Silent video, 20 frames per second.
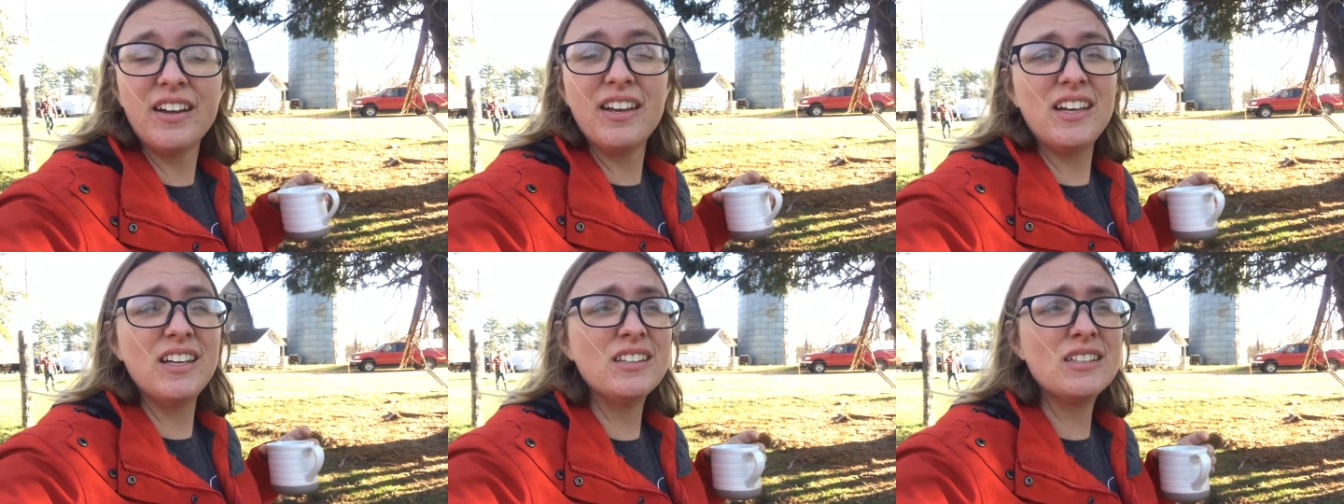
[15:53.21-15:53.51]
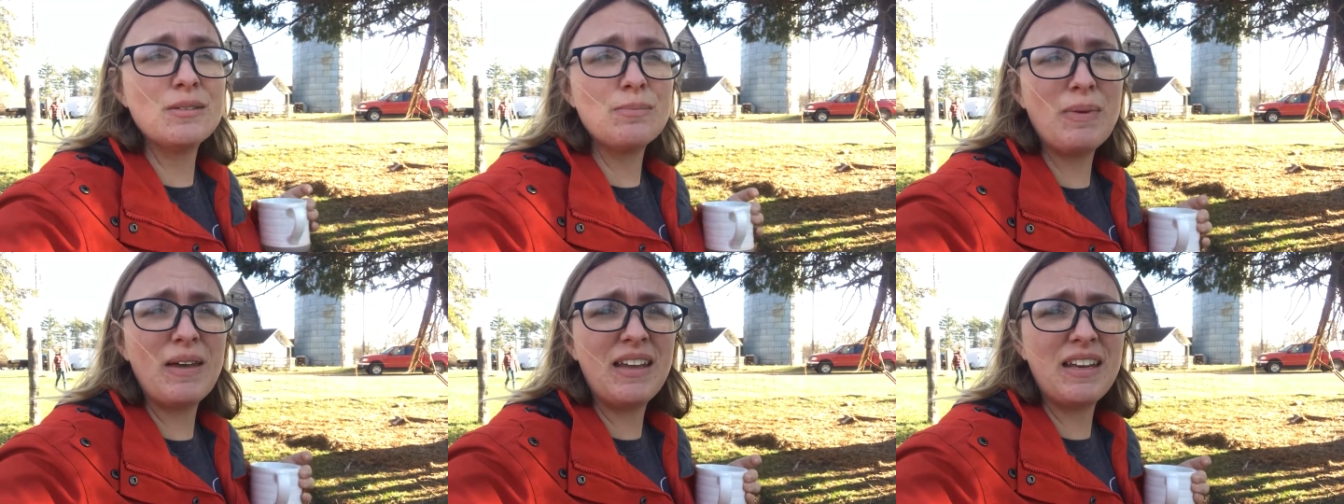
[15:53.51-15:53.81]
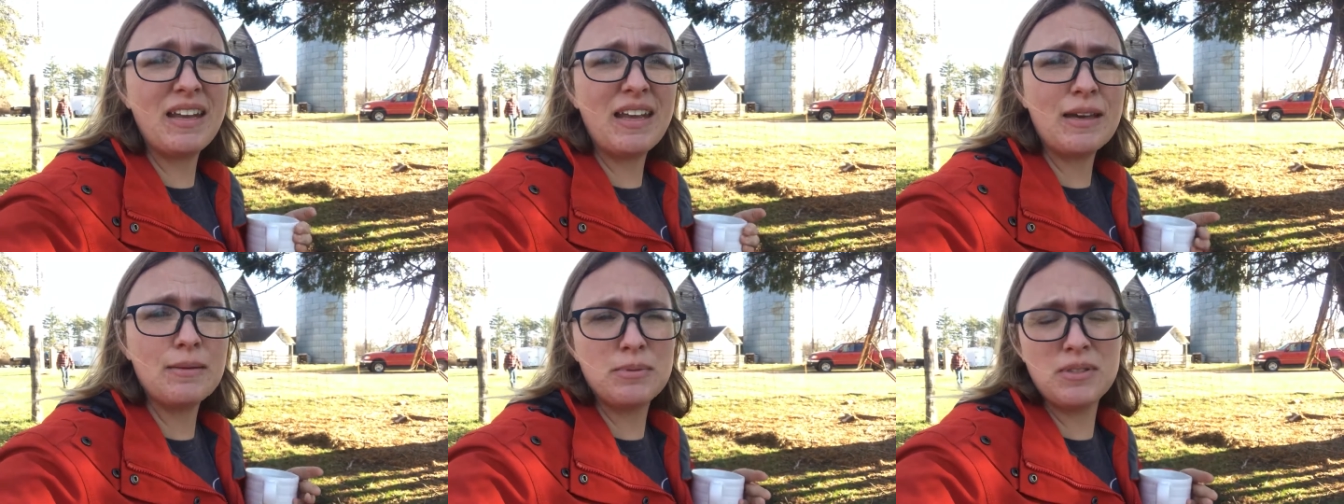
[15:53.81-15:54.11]
It's been
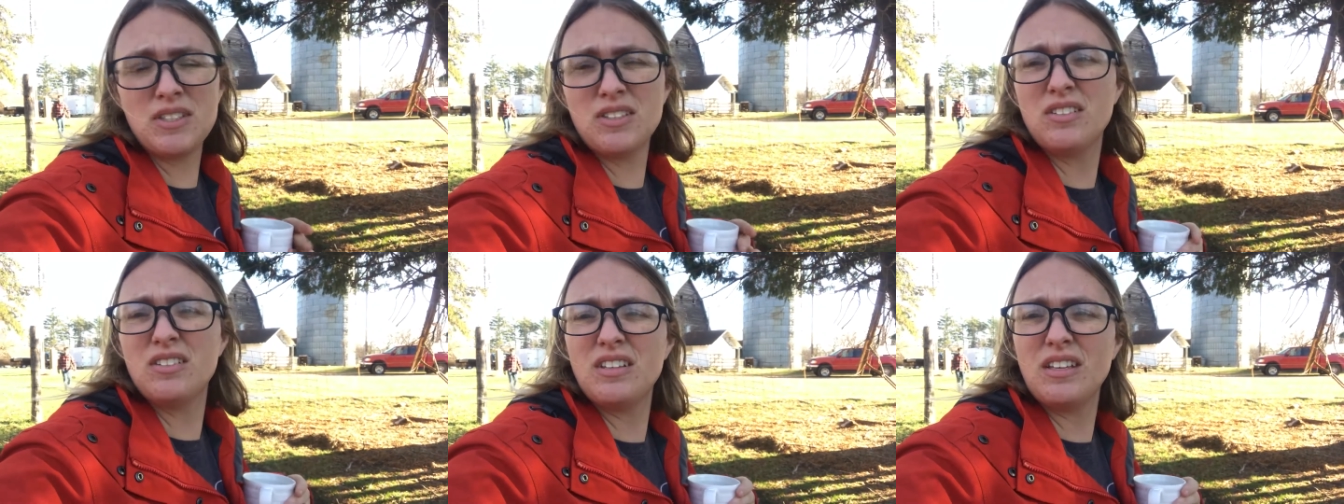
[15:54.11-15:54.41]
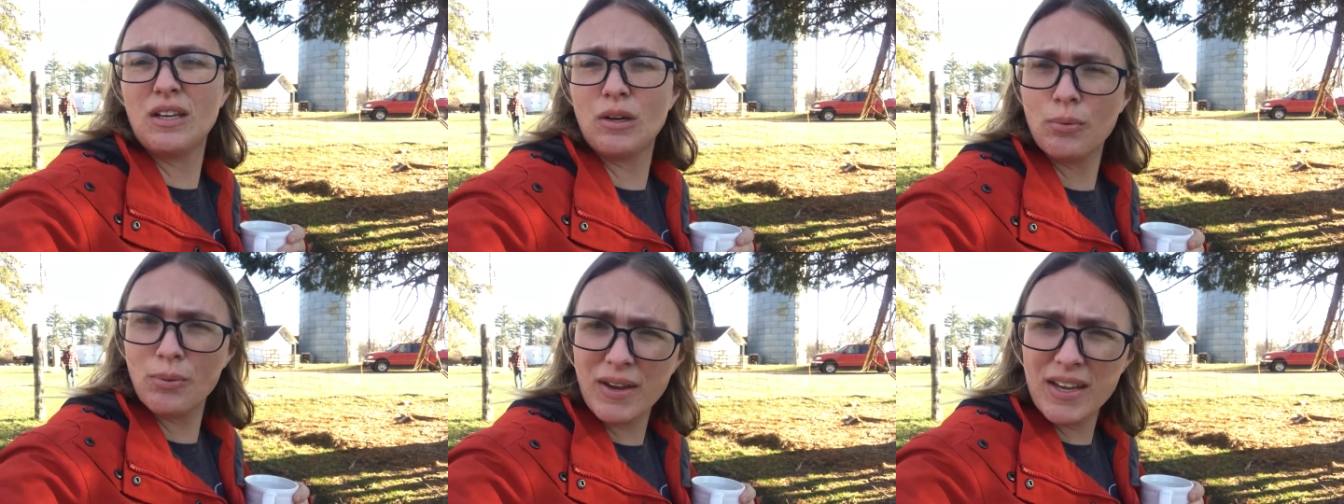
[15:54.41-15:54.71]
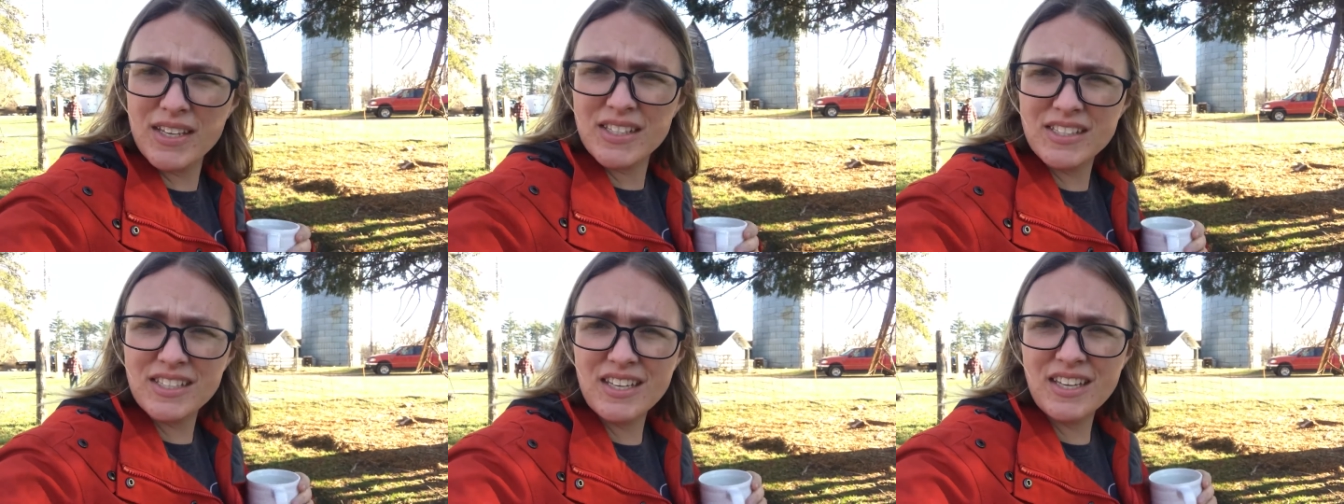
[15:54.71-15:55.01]
absolutely
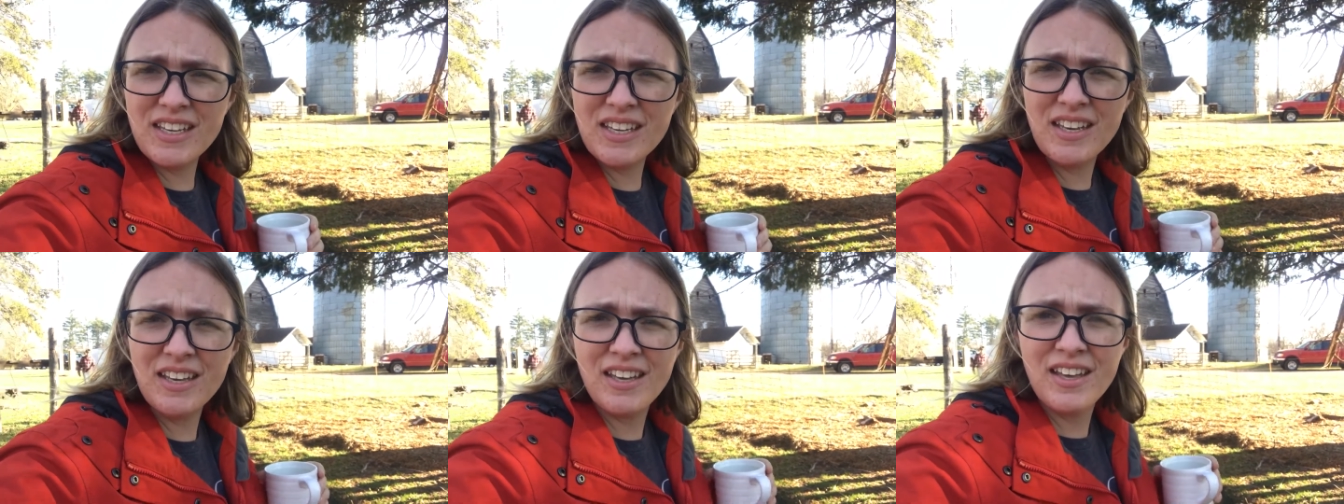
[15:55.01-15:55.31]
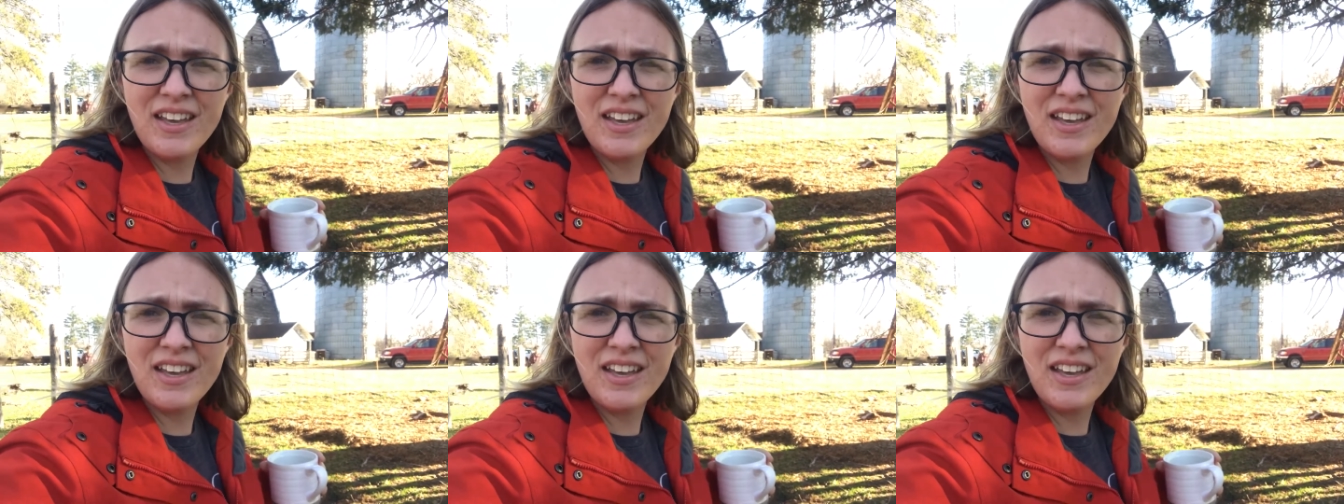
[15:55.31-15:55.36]
crazy,